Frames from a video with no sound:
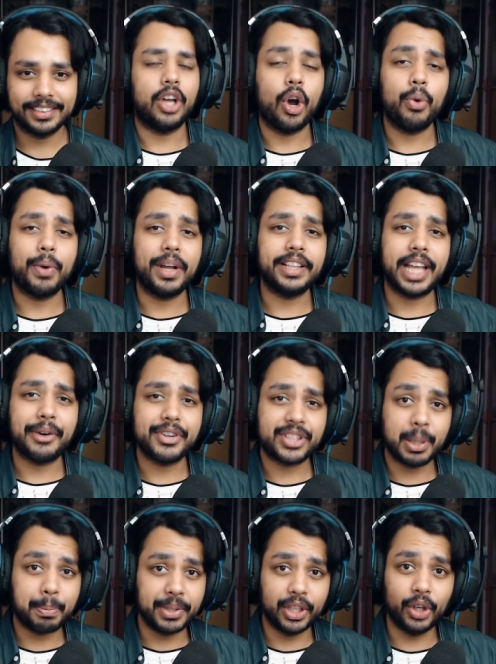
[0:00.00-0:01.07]
Oh well, that was
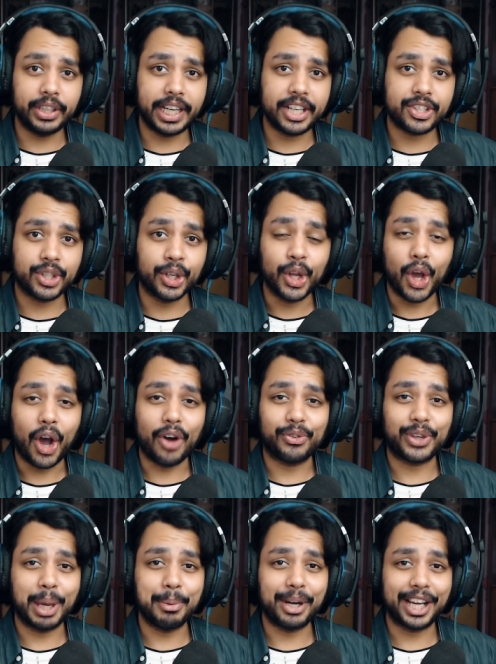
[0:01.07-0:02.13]
the Binod edition of
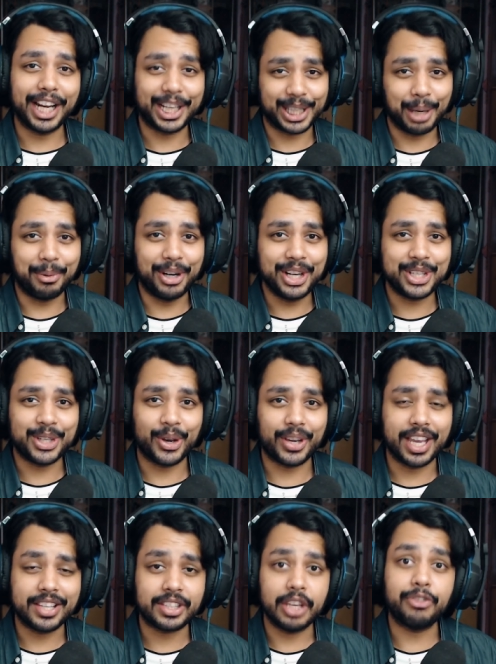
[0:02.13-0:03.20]
GamerConnect Community Showcase.